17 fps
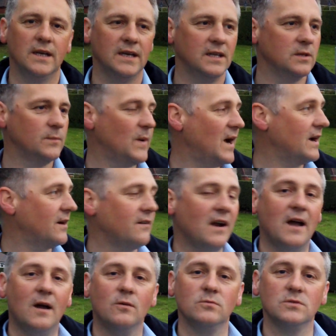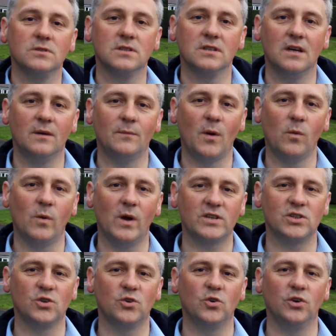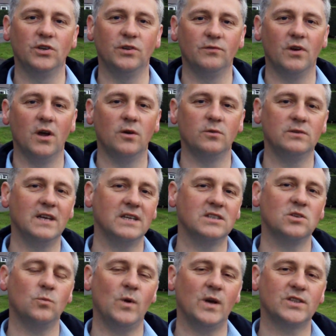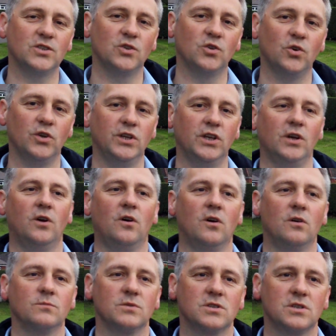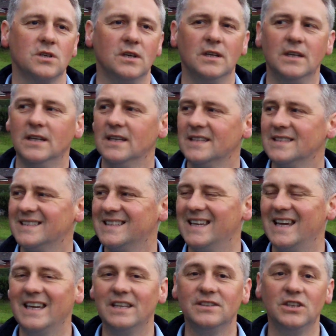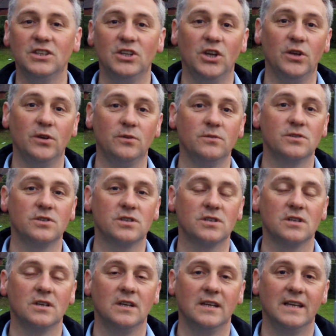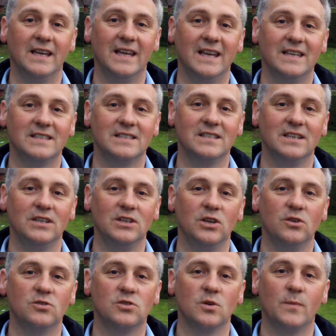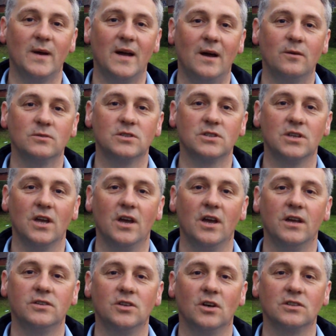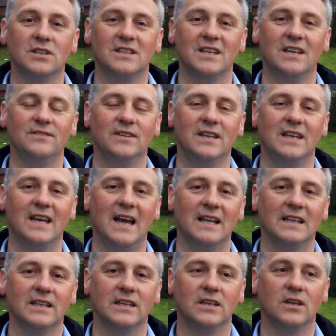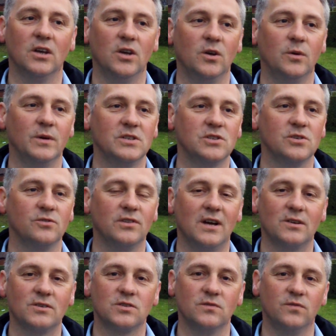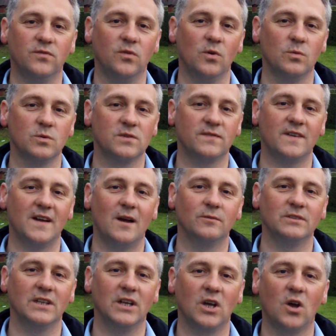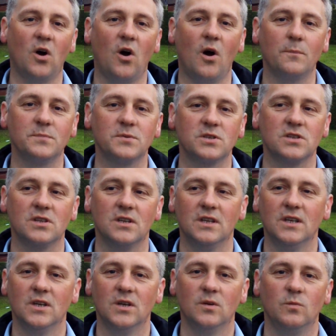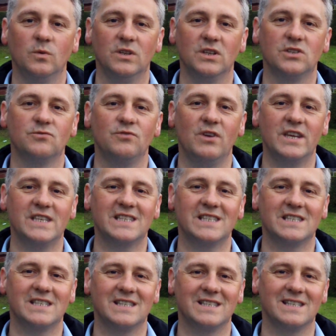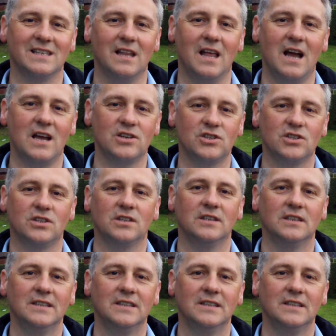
In the background, I'm on Weston Coyney Road, there's the Weston Coyney Arms. Today in the news is the news about Dr. David Kelly, who in 2004 was found in a copse with his wrists slashed.